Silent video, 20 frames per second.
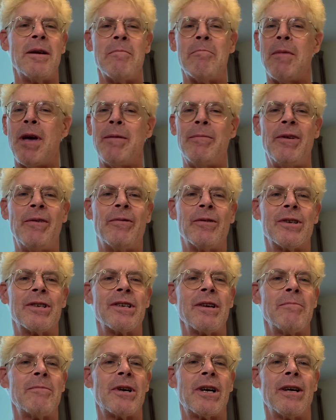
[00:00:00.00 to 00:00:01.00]
Maybe for
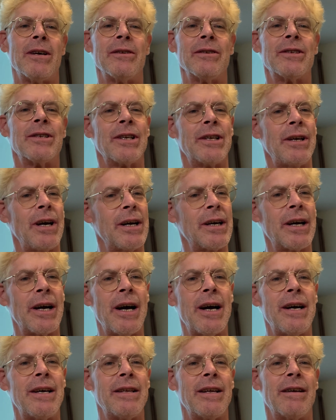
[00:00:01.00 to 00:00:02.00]
someone else, a young
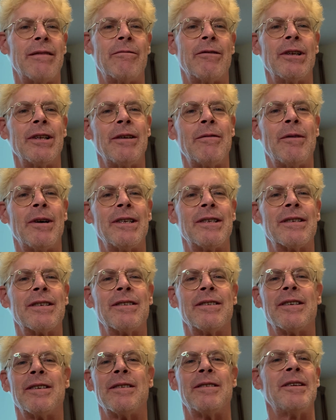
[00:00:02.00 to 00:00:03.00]
guy that really wants
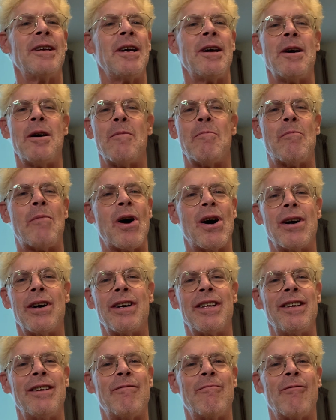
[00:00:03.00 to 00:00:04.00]
to
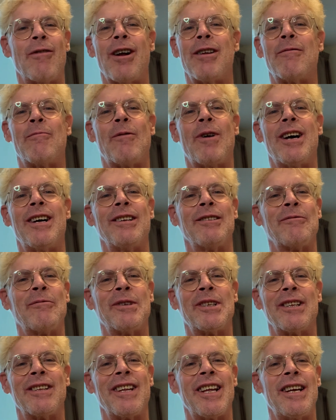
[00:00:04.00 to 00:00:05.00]
party and run wild
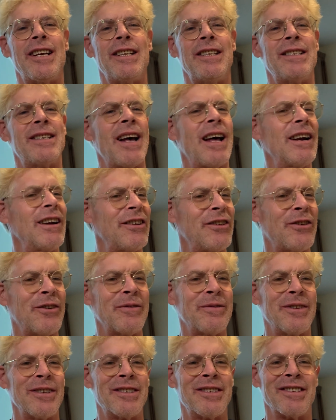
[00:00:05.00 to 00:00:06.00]
with the ladies, I don't know
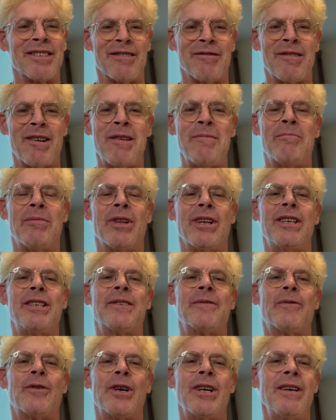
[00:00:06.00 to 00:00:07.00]
if this is the right
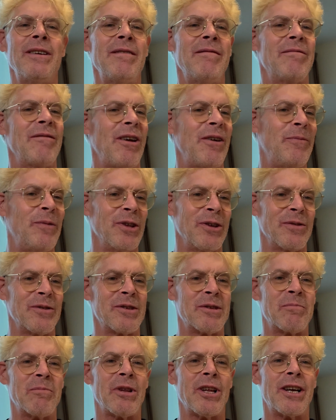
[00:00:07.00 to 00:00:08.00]
place for you, even though
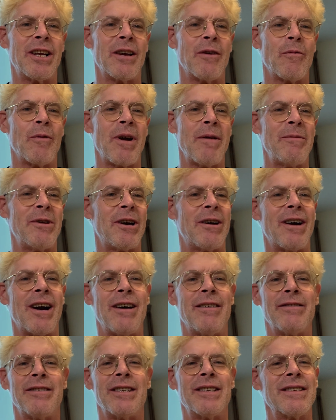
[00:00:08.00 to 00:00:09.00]
there's plenty of women
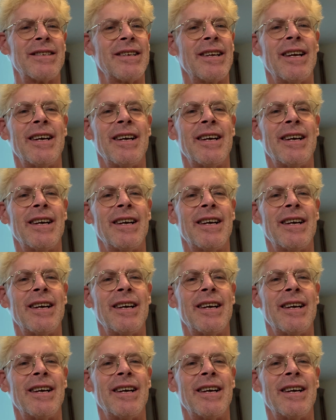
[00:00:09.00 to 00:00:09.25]
around this